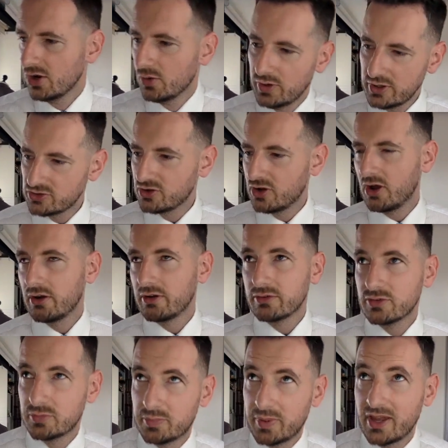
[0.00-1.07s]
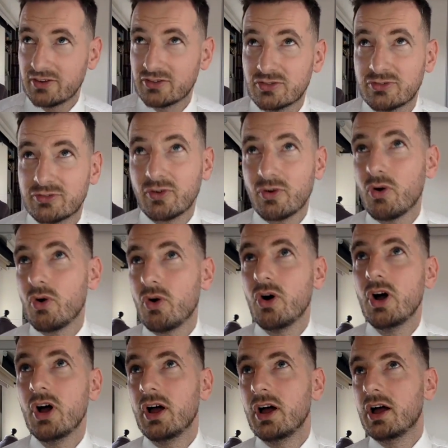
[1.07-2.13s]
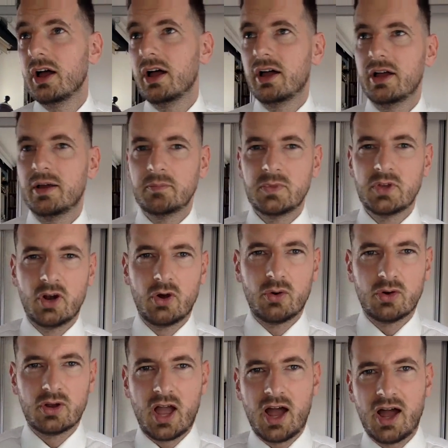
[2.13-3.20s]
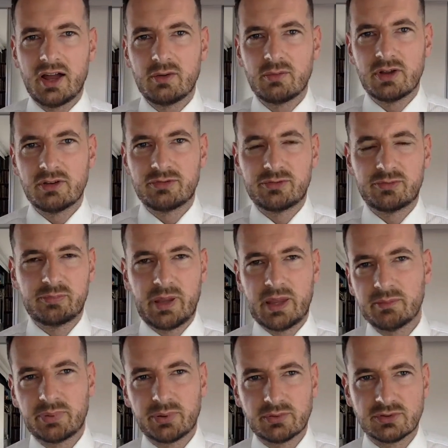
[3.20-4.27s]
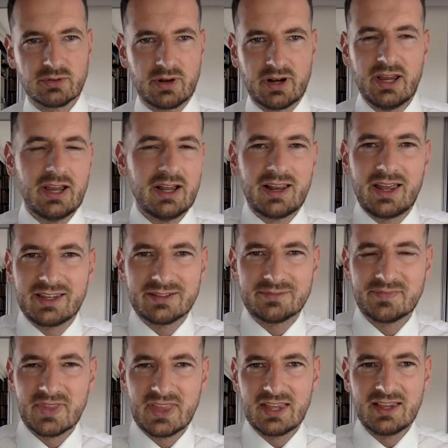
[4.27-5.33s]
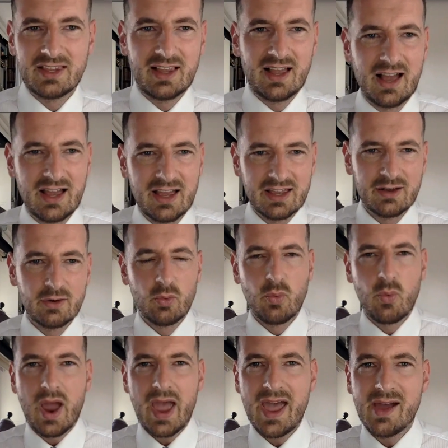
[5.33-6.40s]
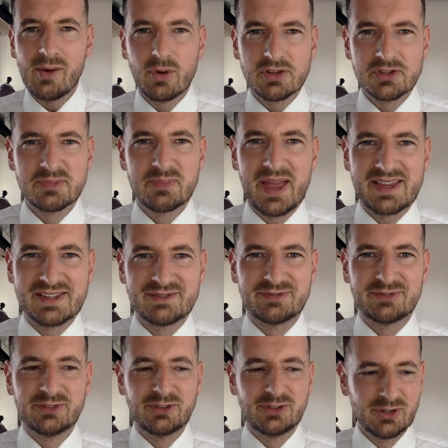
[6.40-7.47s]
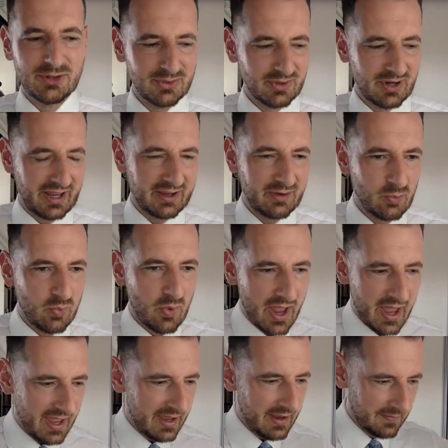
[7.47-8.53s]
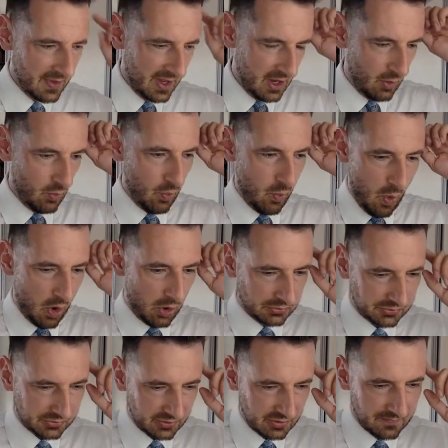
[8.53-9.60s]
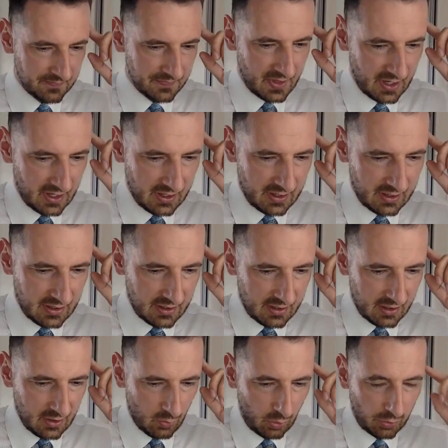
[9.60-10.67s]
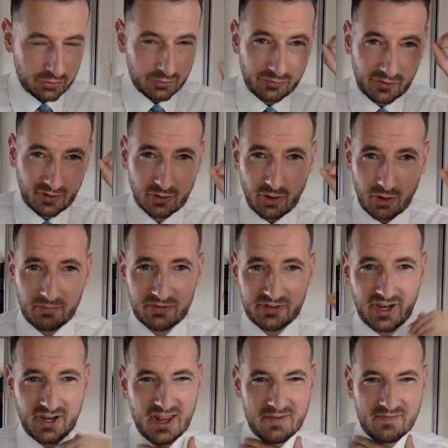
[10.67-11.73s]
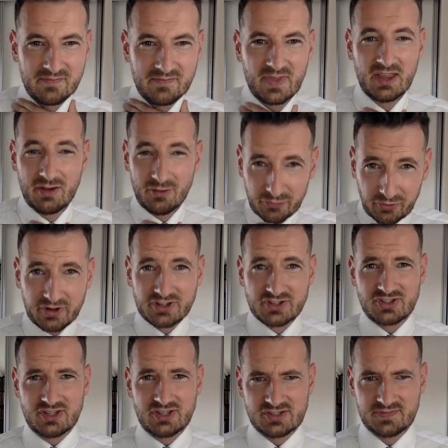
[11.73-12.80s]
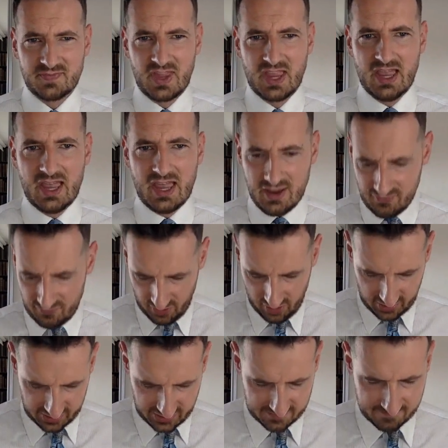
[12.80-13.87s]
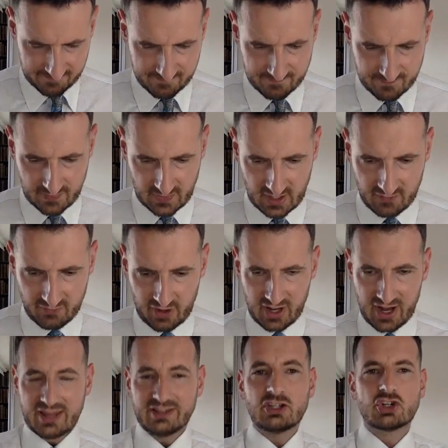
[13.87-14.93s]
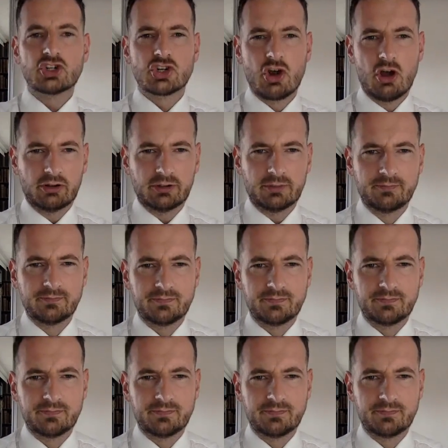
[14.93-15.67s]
Which color is best for... guy with pimples, or like, wear what's best for you. Like, wear what you feel confident in. For instance, if I like this shirt